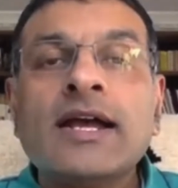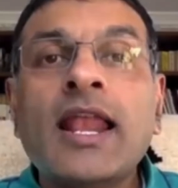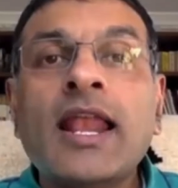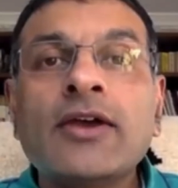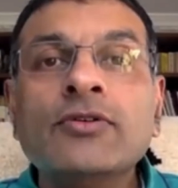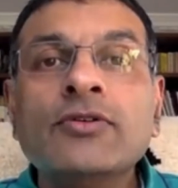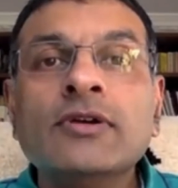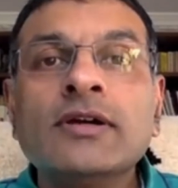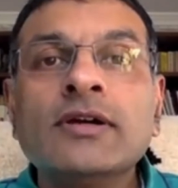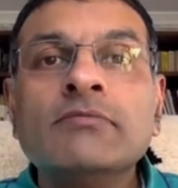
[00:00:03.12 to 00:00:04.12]
Hello,
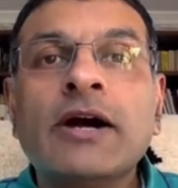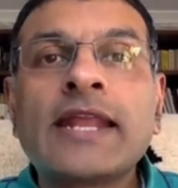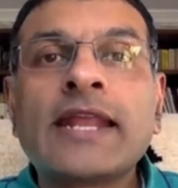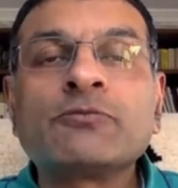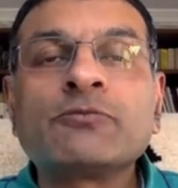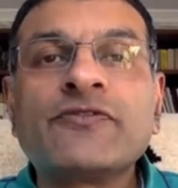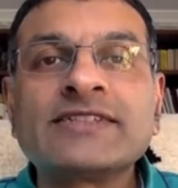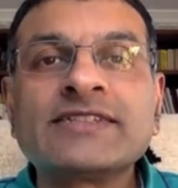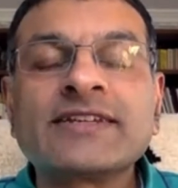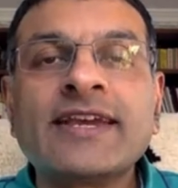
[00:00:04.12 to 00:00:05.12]
my name's
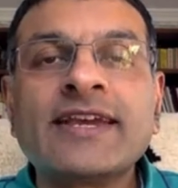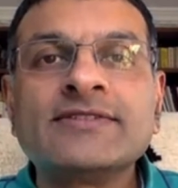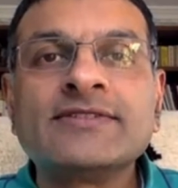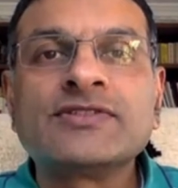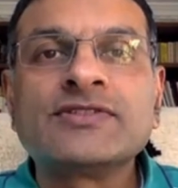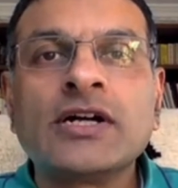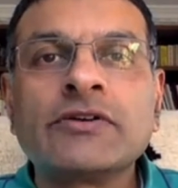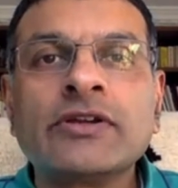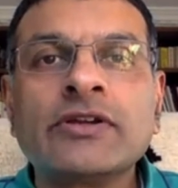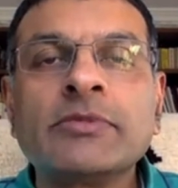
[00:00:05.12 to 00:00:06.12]
Professor Ketan
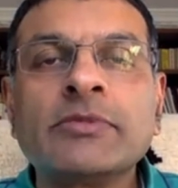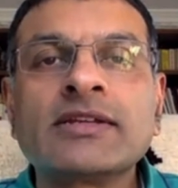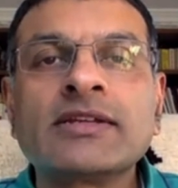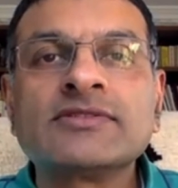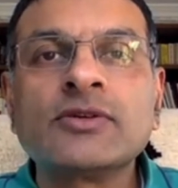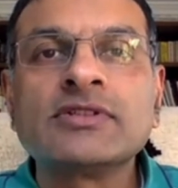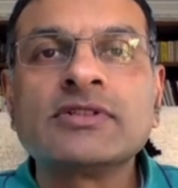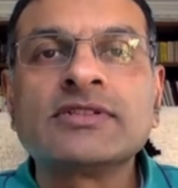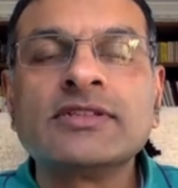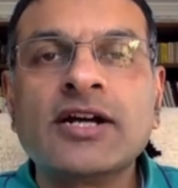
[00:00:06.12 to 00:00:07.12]
Dhatariya, and I'm a
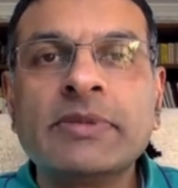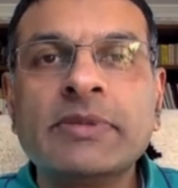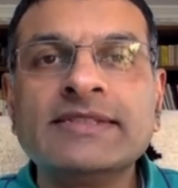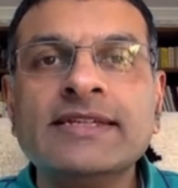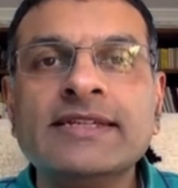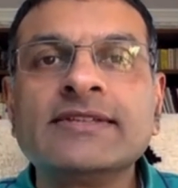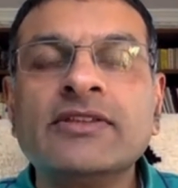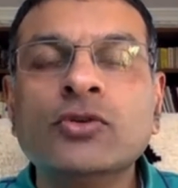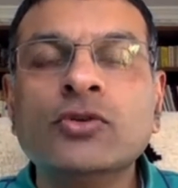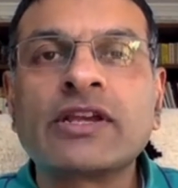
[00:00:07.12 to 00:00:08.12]
consultant in diabetes at
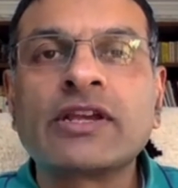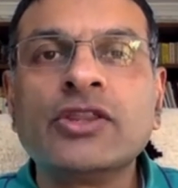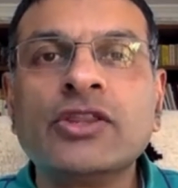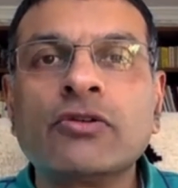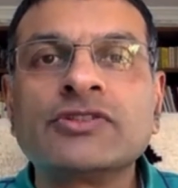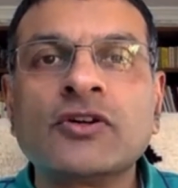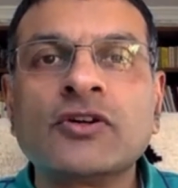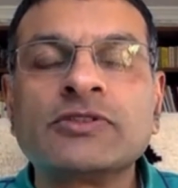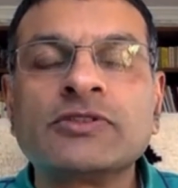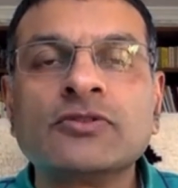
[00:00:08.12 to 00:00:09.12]
the Norfolk and Norwich
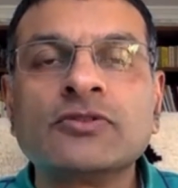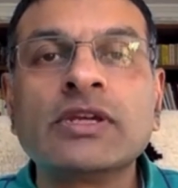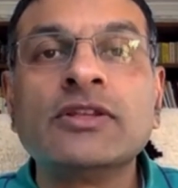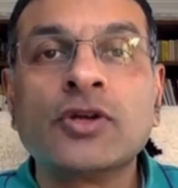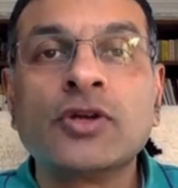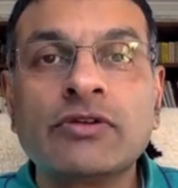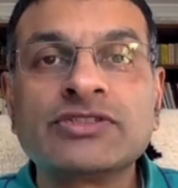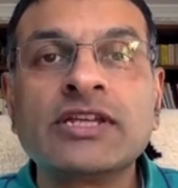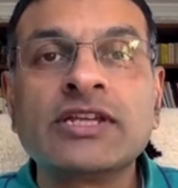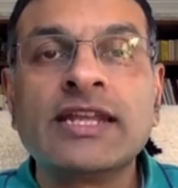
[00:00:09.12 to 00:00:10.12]
Hospital in
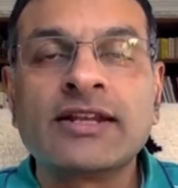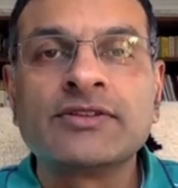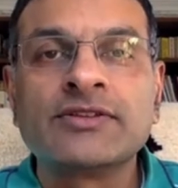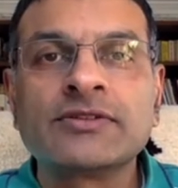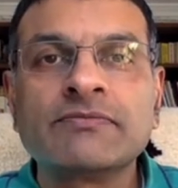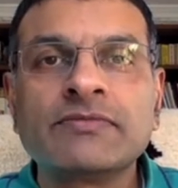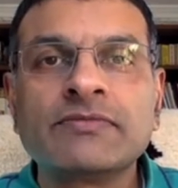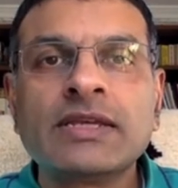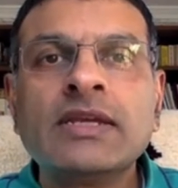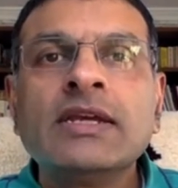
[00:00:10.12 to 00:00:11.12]
Norwich in England.
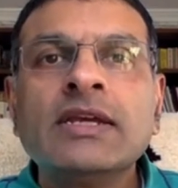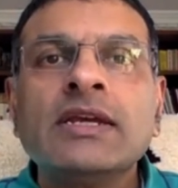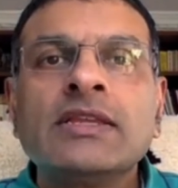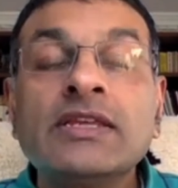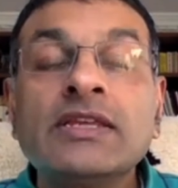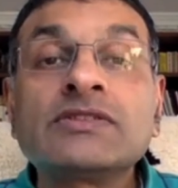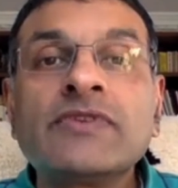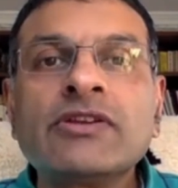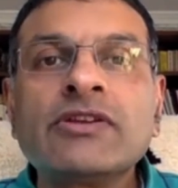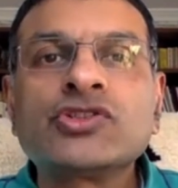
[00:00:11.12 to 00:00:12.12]
This
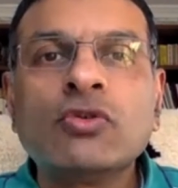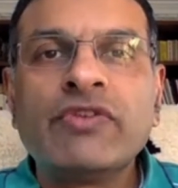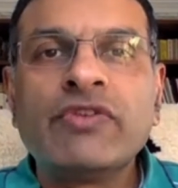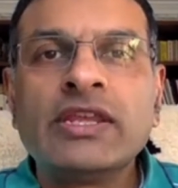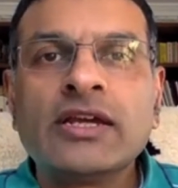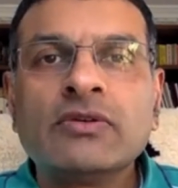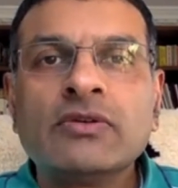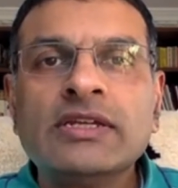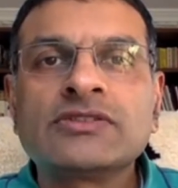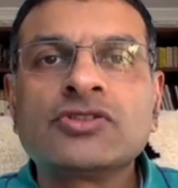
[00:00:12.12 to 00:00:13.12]
very short video
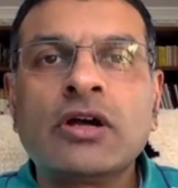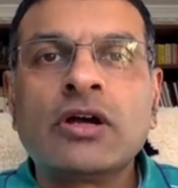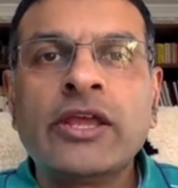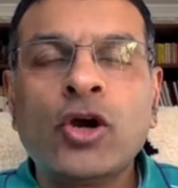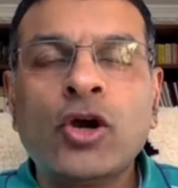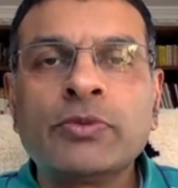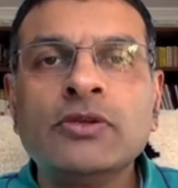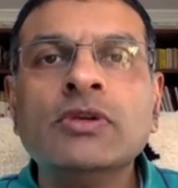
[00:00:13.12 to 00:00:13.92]
is to try and help you,